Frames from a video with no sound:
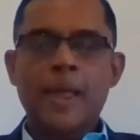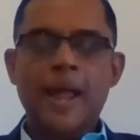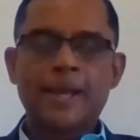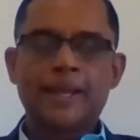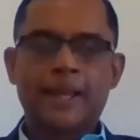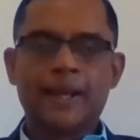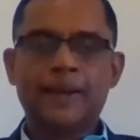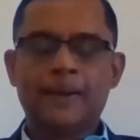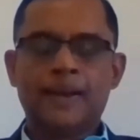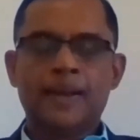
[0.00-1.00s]
and
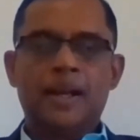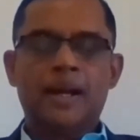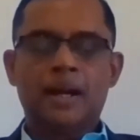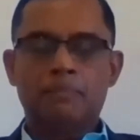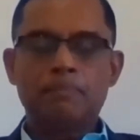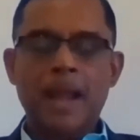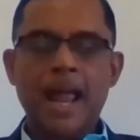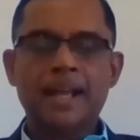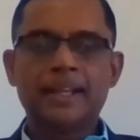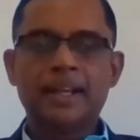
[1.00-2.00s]
then uh,
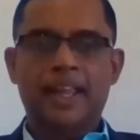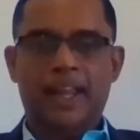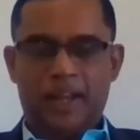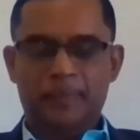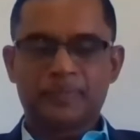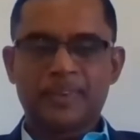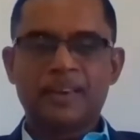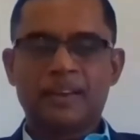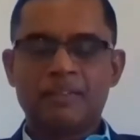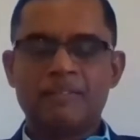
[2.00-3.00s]
plan the day
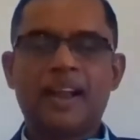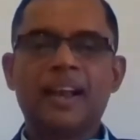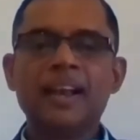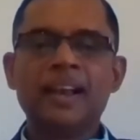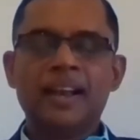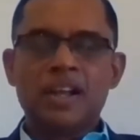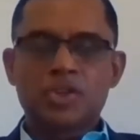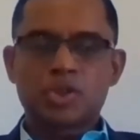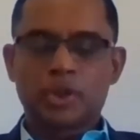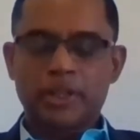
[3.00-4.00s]
uh, well
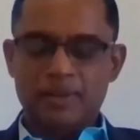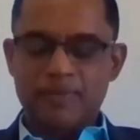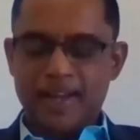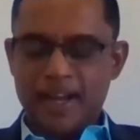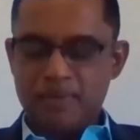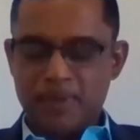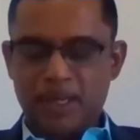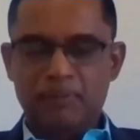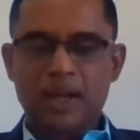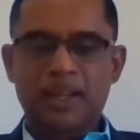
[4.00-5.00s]
so that we can
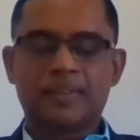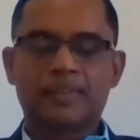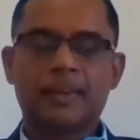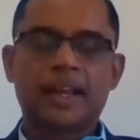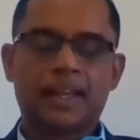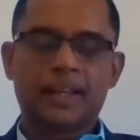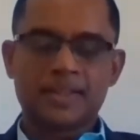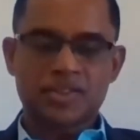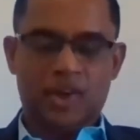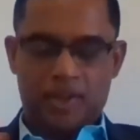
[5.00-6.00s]
minimize getting
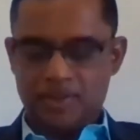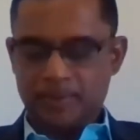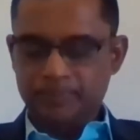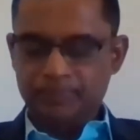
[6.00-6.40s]
stressed.